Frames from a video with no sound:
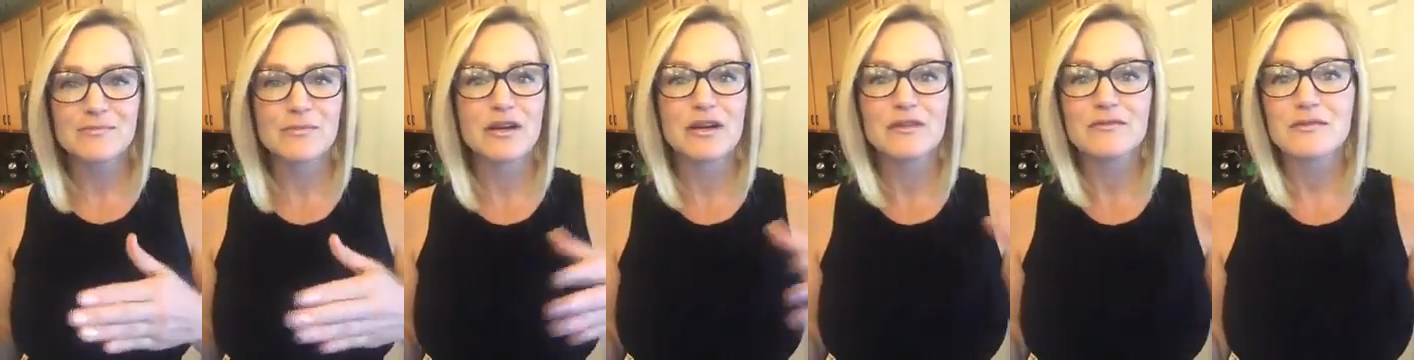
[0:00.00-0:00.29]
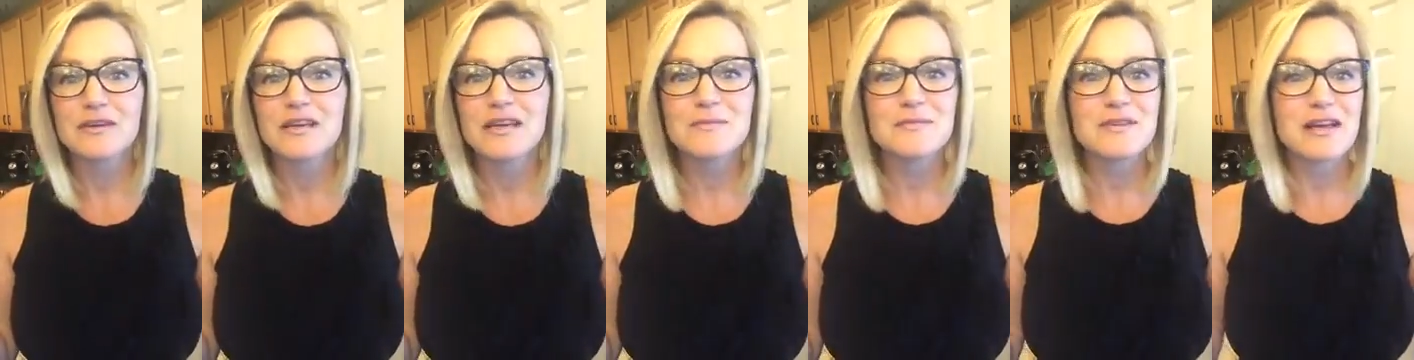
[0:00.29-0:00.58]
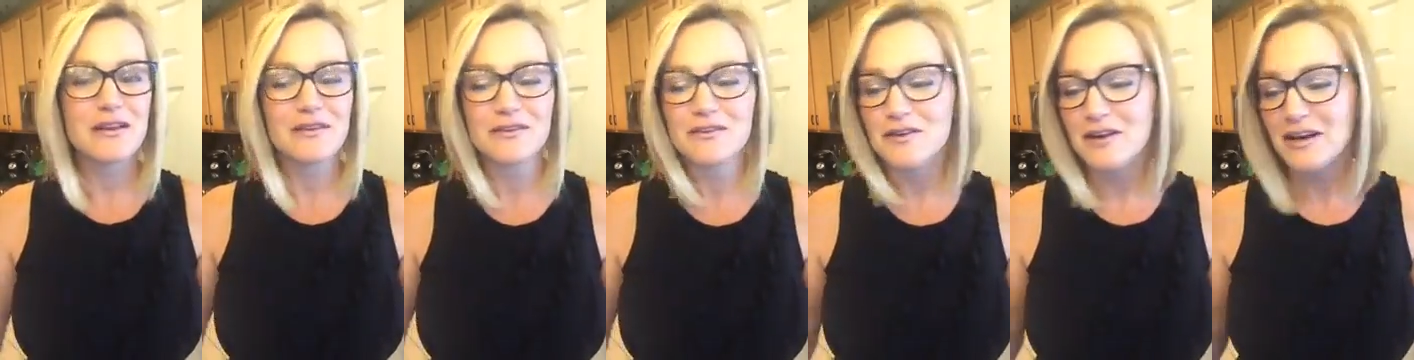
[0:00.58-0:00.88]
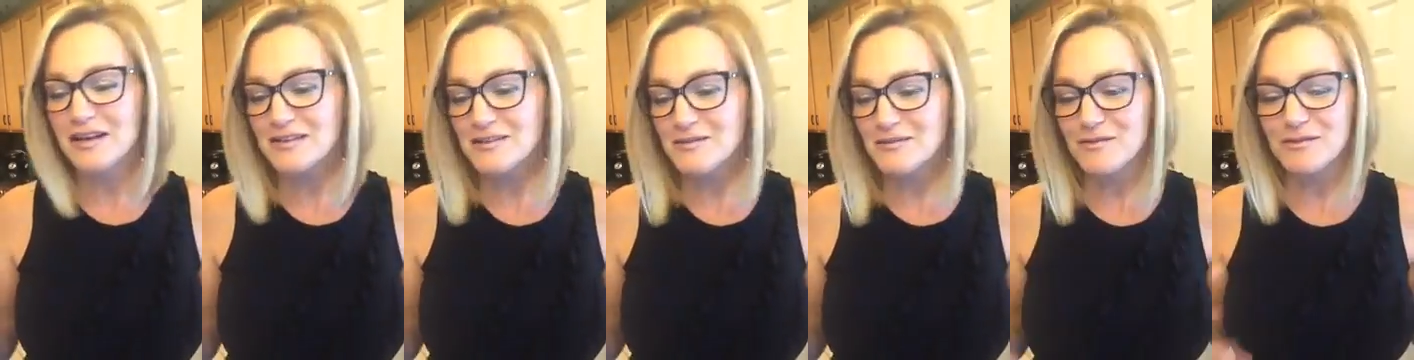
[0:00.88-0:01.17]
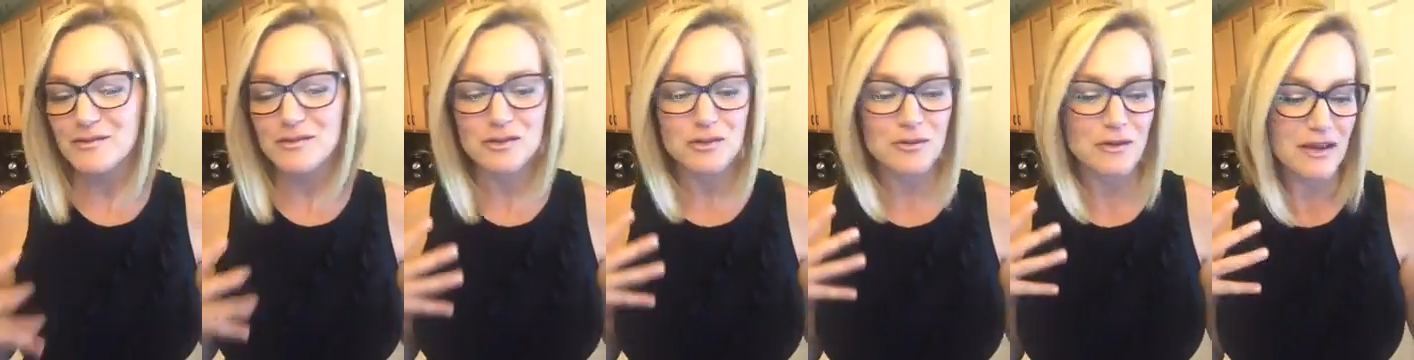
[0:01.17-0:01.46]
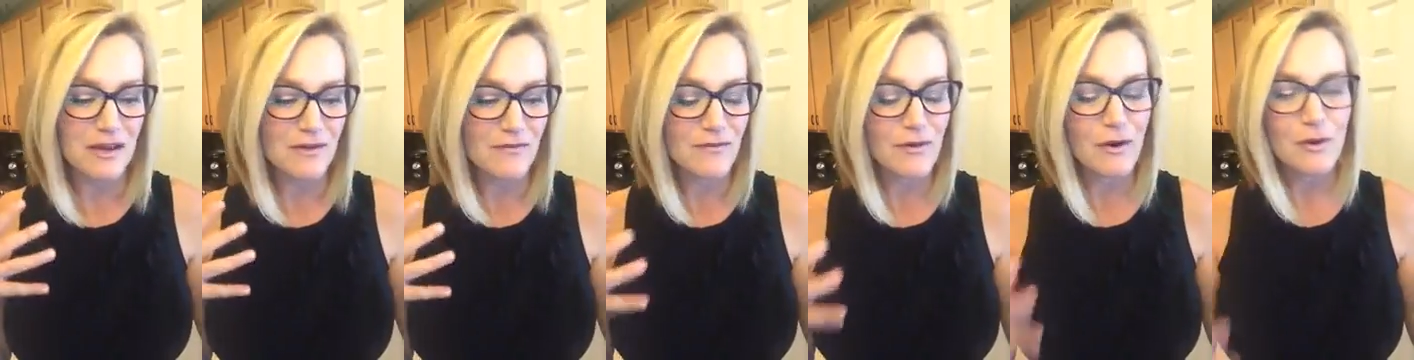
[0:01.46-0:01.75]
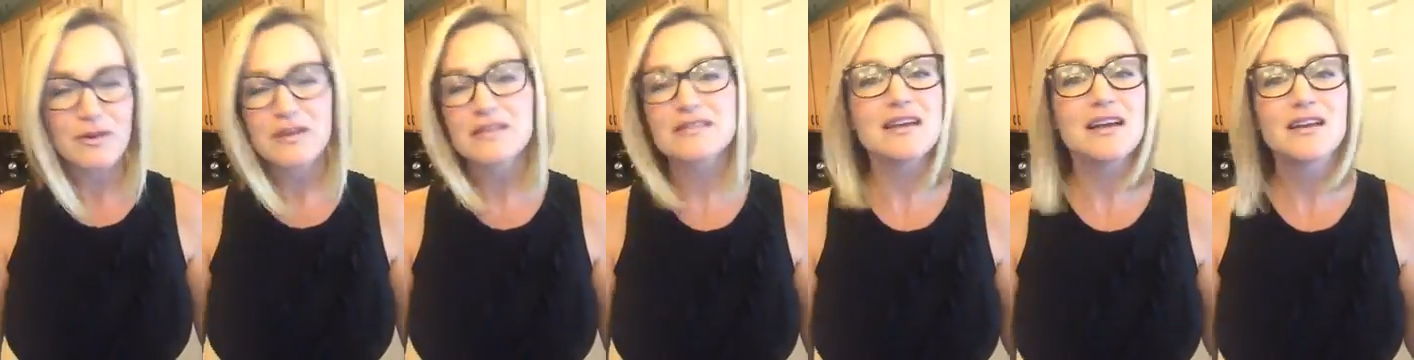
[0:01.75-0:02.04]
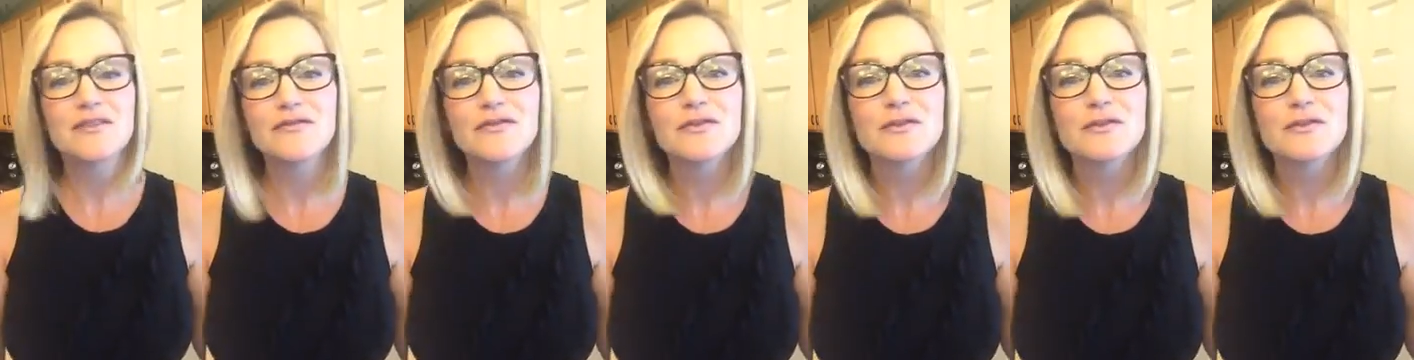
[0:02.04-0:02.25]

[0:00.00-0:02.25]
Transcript: We keep telling you guys through the shred, focus on